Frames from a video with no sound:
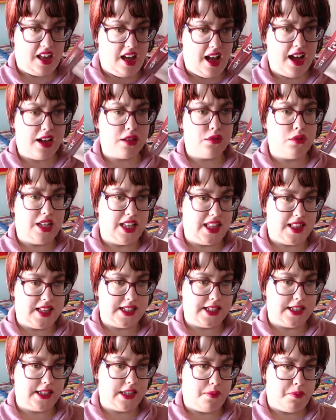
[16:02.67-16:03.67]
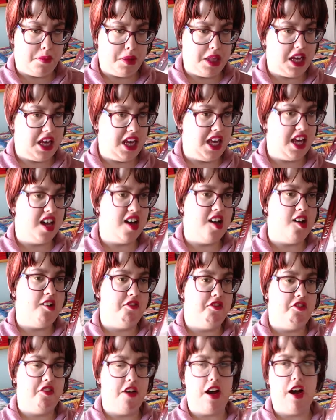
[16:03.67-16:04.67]
Actually, this is a play of
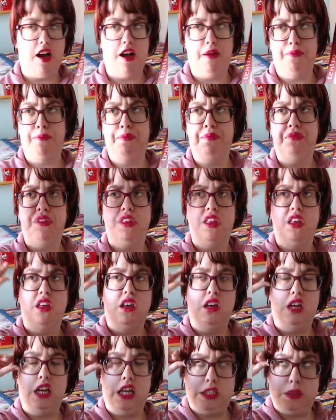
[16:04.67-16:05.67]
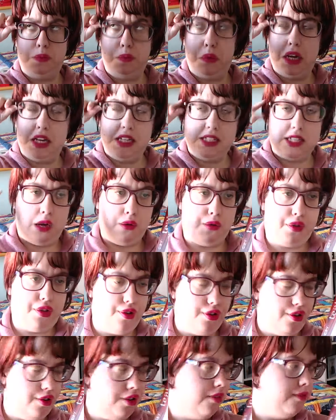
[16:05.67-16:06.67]
a Spanish
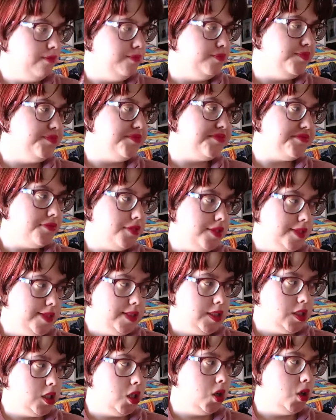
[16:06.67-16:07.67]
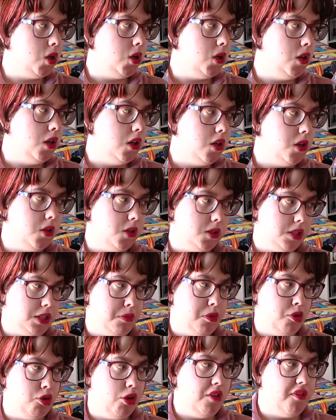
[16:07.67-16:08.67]
author called José
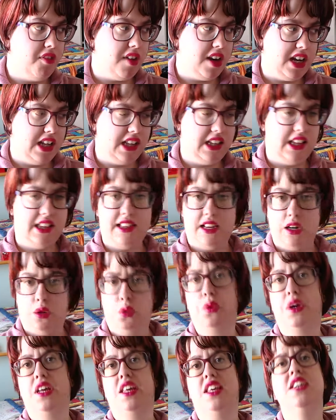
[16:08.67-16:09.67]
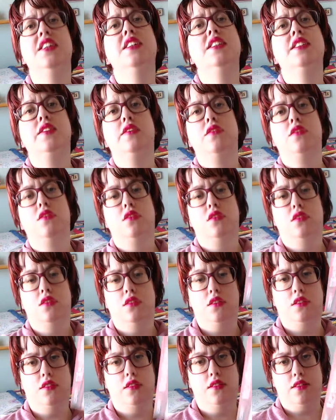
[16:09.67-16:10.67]
Manuel Fernández Argüelles
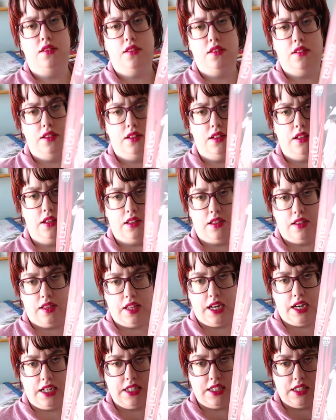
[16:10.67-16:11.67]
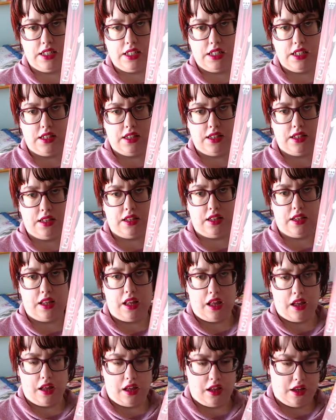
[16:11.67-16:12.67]
that
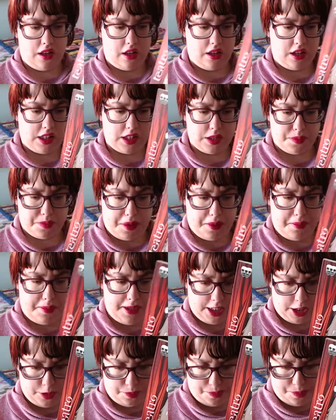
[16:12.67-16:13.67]
it's published